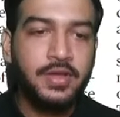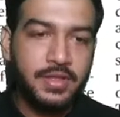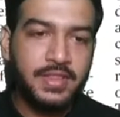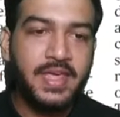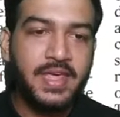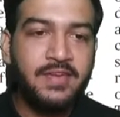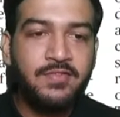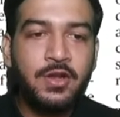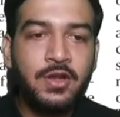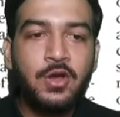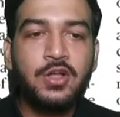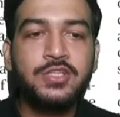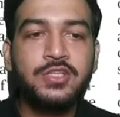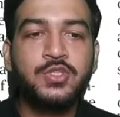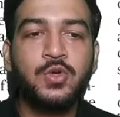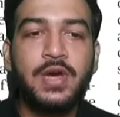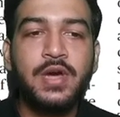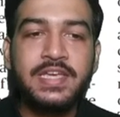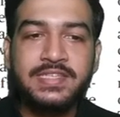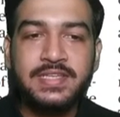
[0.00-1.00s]
they will
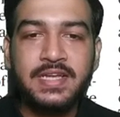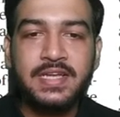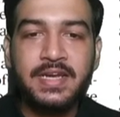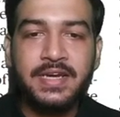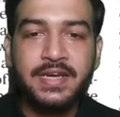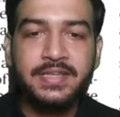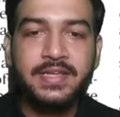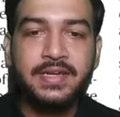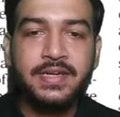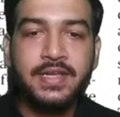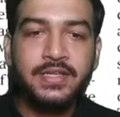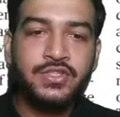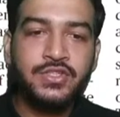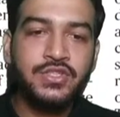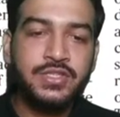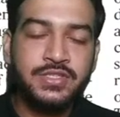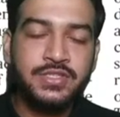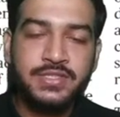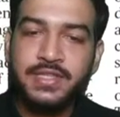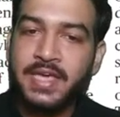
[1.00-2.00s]
also escalate the tensions.